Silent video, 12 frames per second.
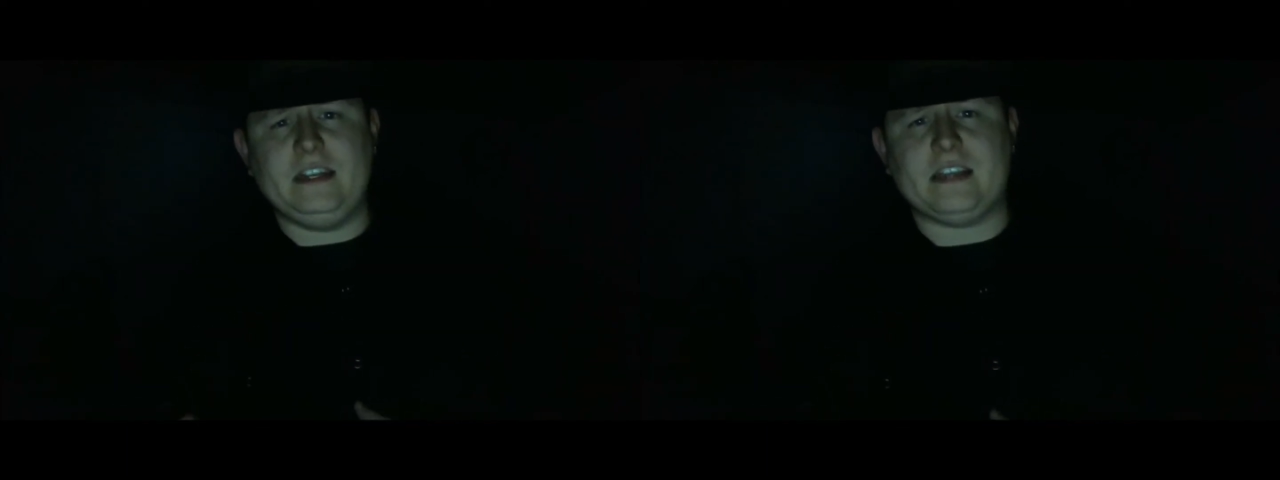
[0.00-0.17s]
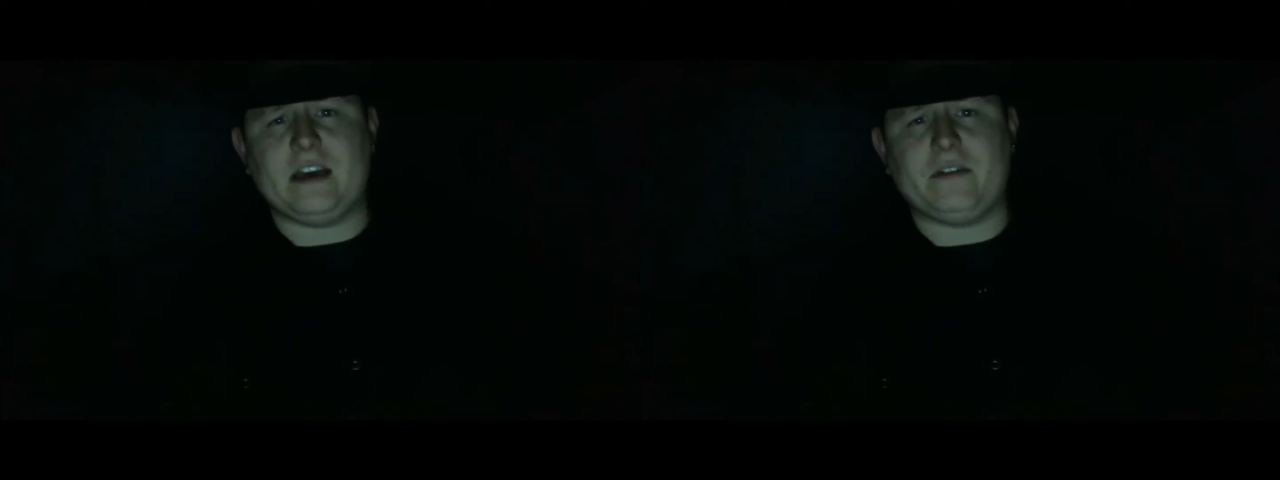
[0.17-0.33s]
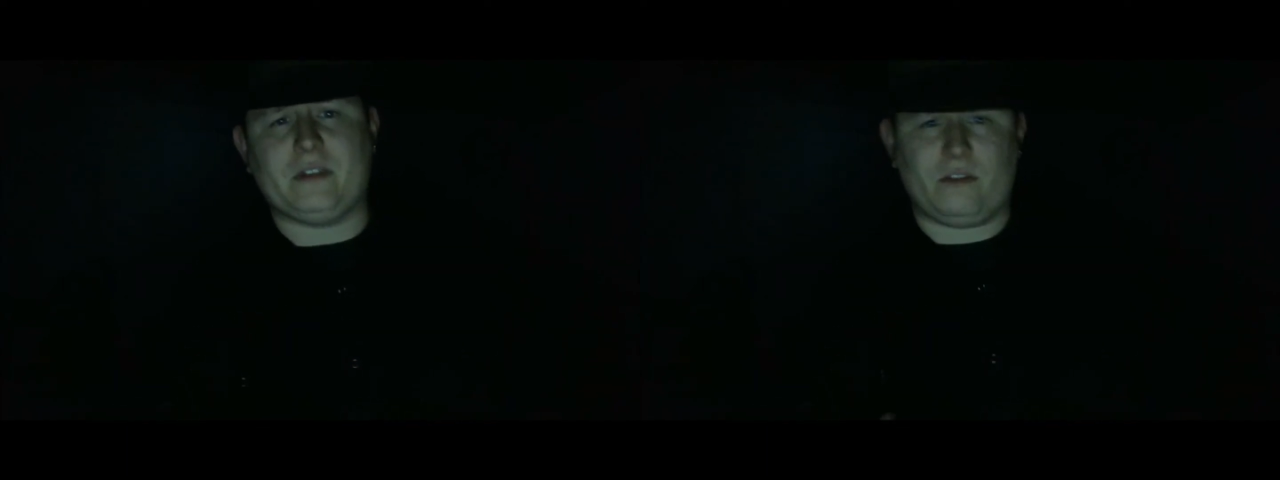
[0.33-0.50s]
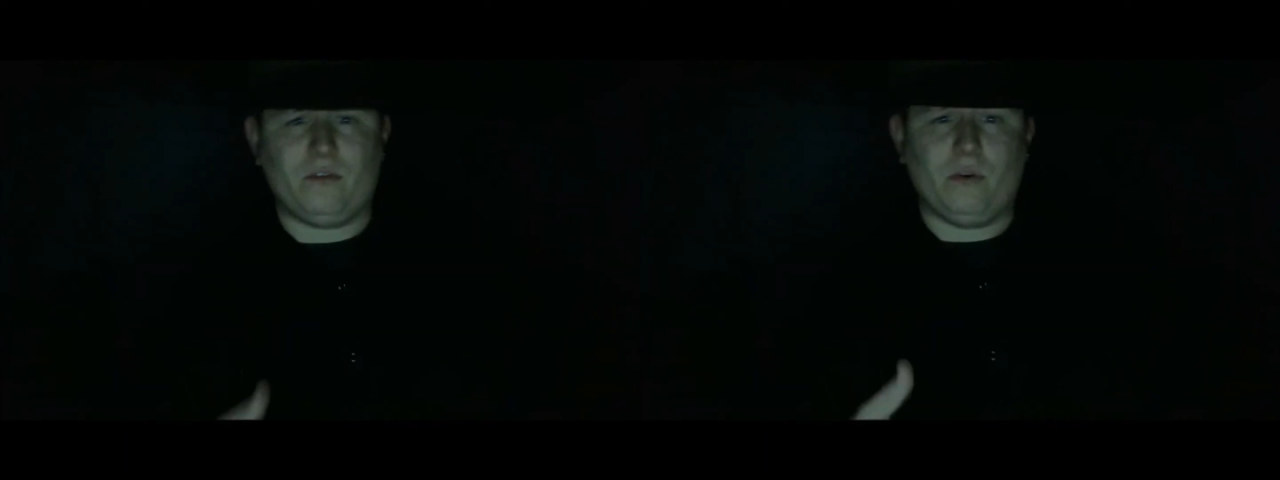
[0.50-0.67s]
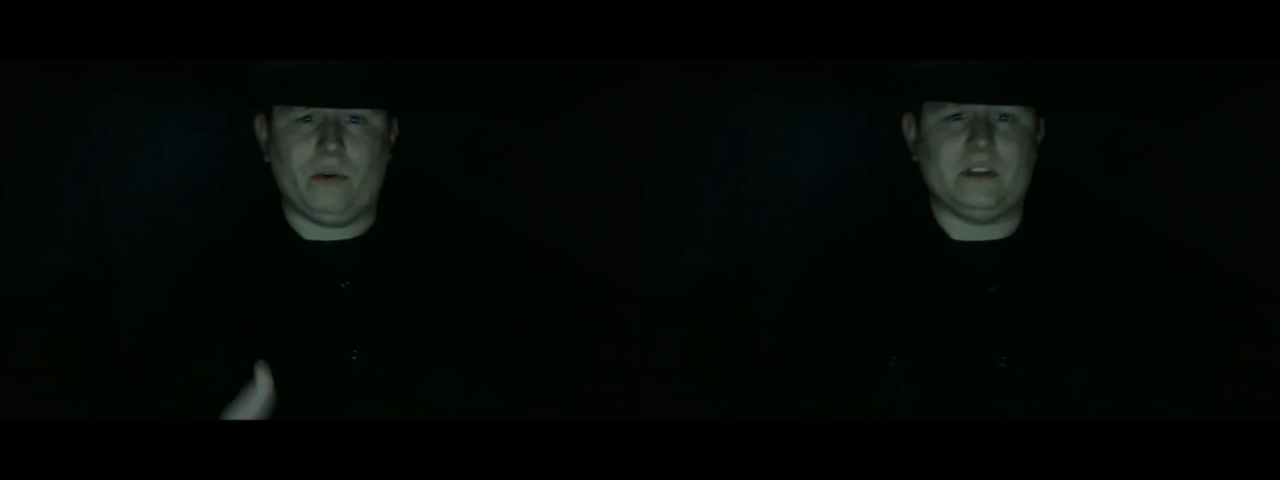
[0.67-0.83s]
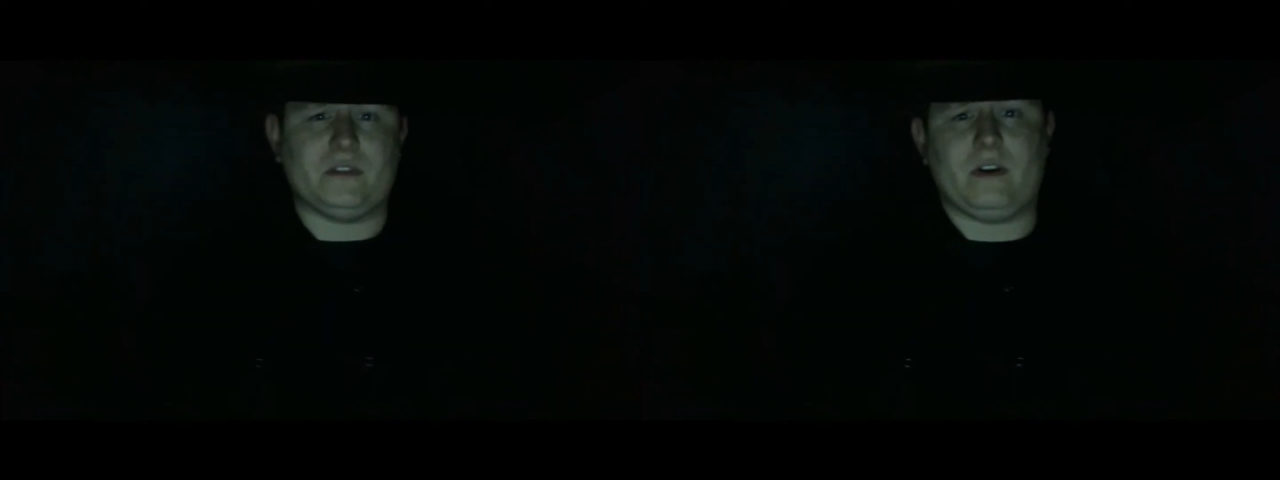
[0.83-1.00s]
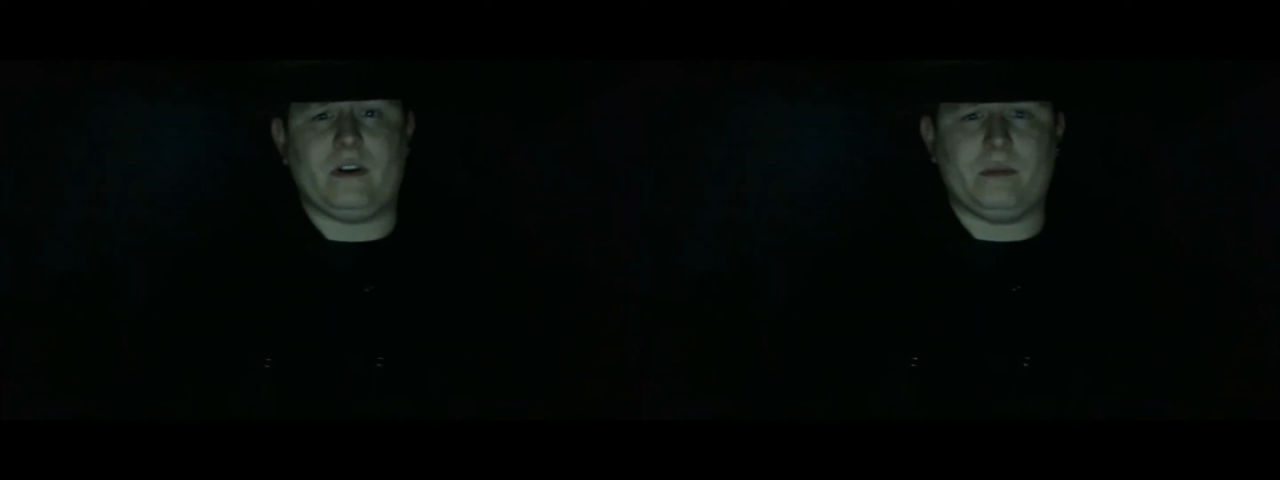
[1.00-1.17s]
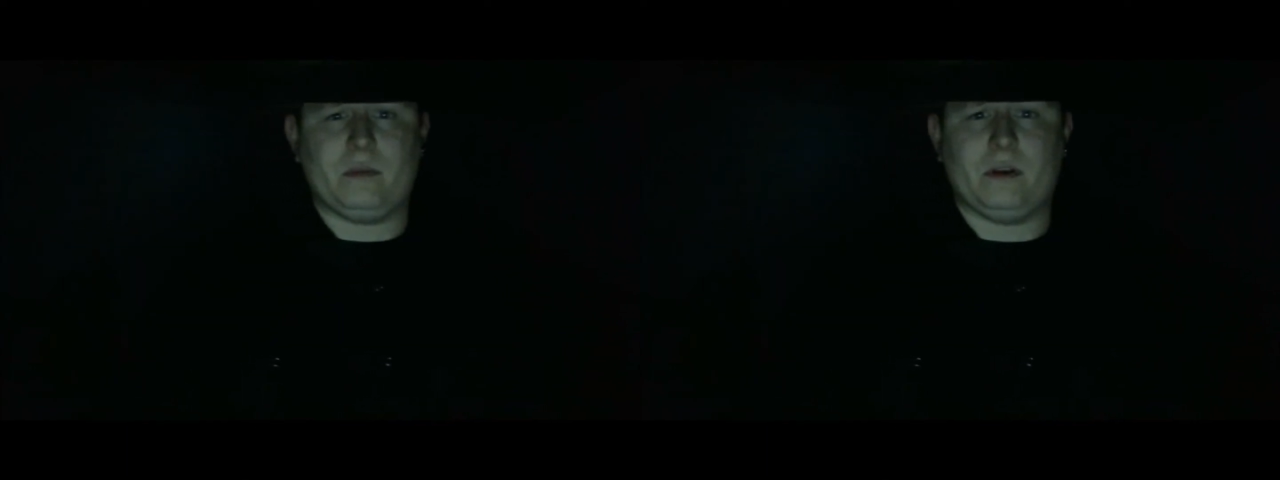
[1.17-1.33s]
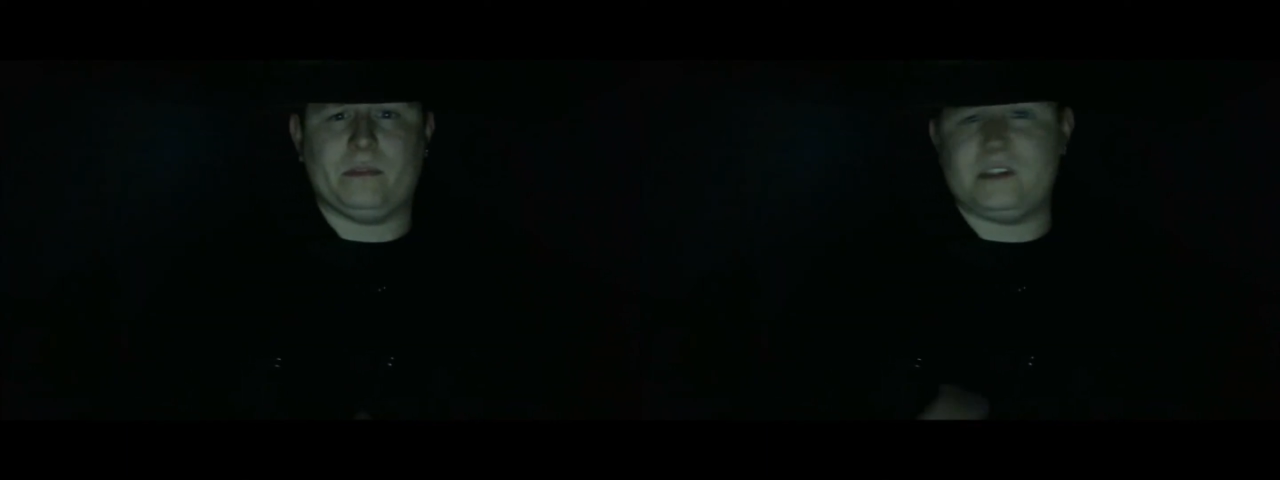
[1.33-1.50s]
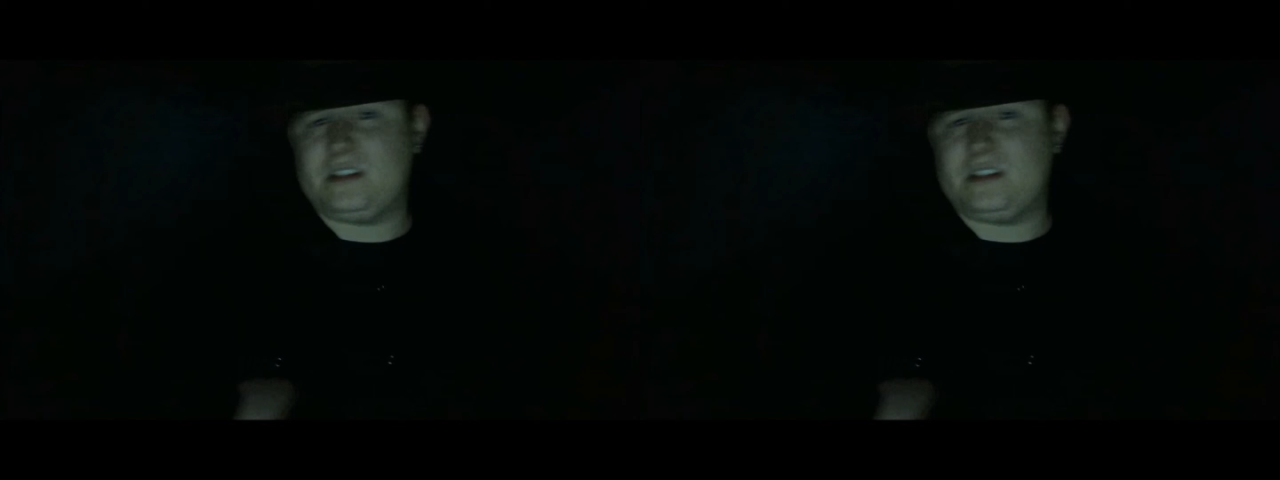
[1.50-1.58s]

out there for this very purpose.